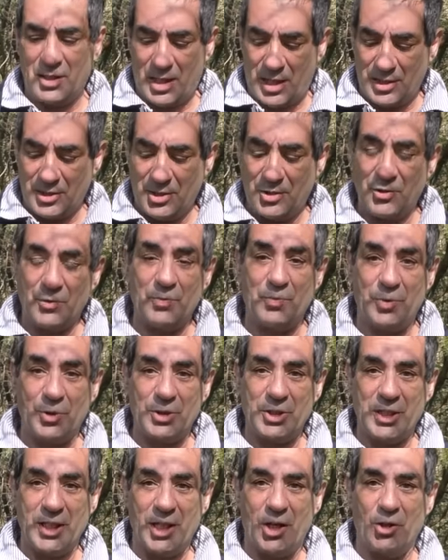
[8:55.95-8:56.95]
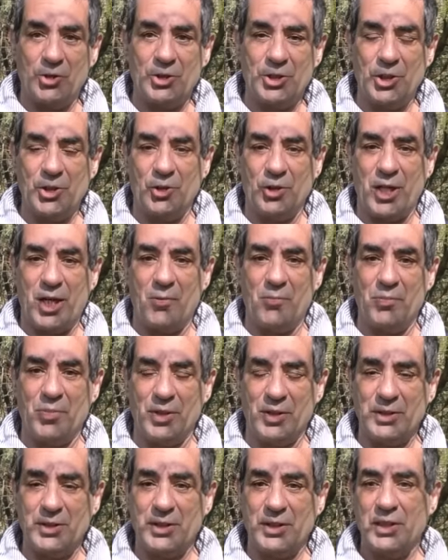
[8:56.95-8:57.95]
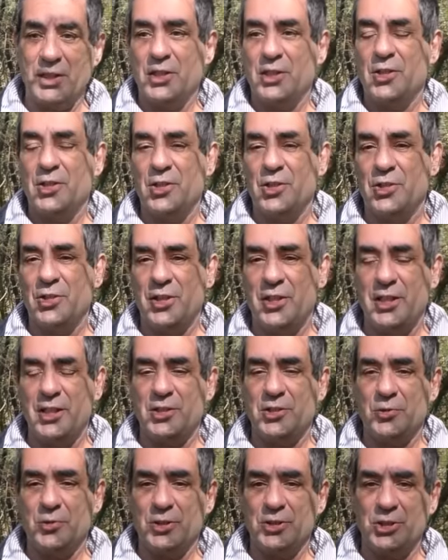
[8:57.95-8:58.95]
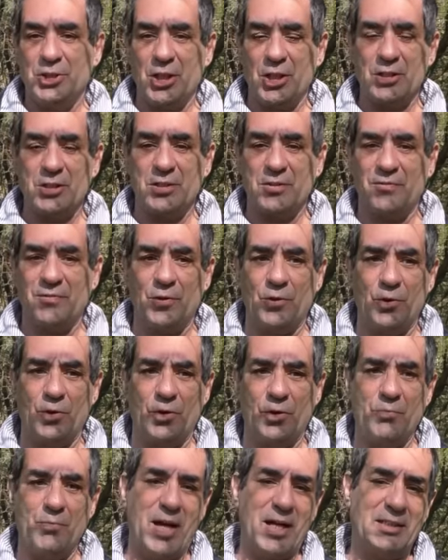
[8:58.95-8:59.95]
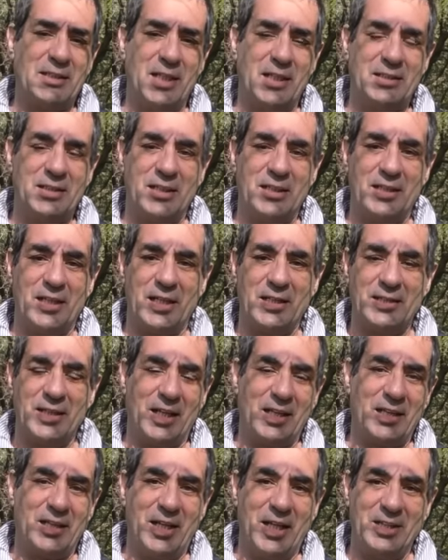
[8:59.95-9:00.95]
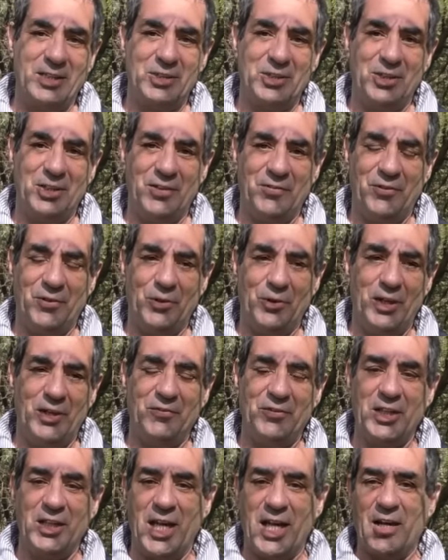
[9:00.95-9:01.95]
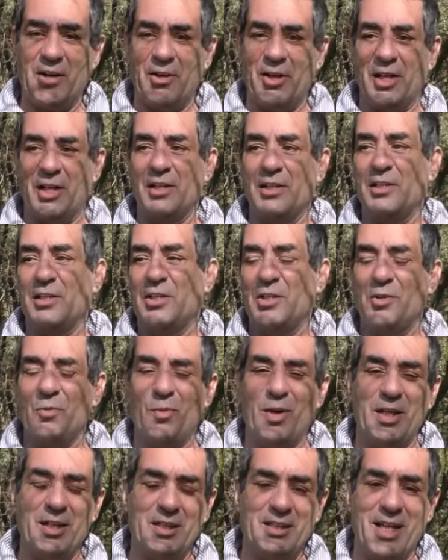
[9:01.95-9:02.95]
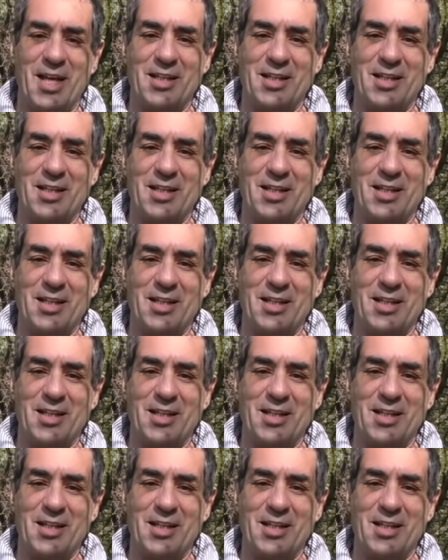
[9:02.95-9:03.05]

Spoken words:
and you're putting it onto your compass, you need to adjust for magnetic declination if you live in an area where the